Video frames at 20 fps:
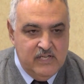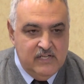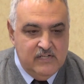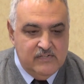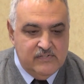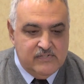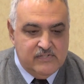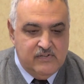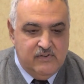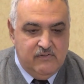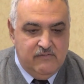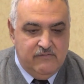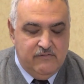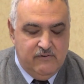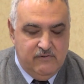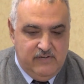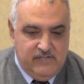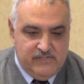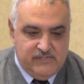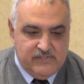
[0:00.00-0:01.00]
So,
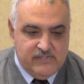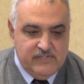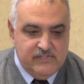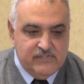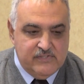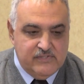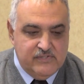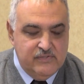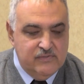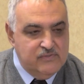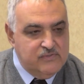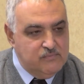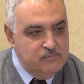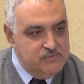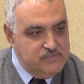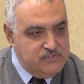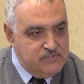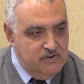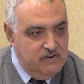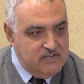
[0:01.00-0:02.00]
for instance, students will
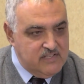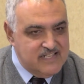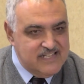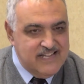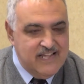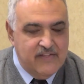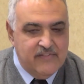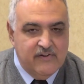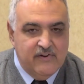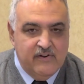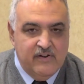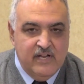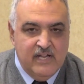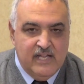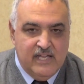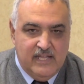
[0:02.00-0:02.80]
start together